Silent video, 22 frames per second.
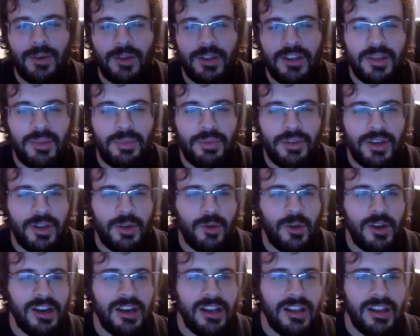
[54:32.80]
we did pretty
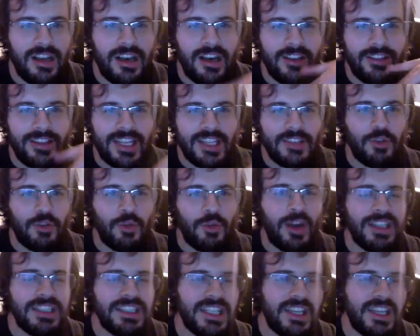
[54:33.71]
well. Thanks for
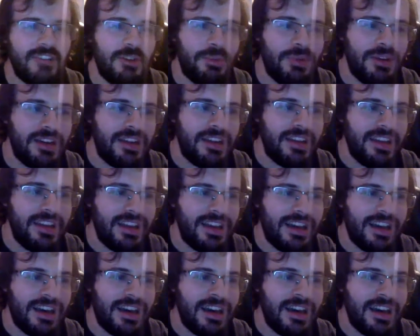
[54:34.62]
watching, everybody.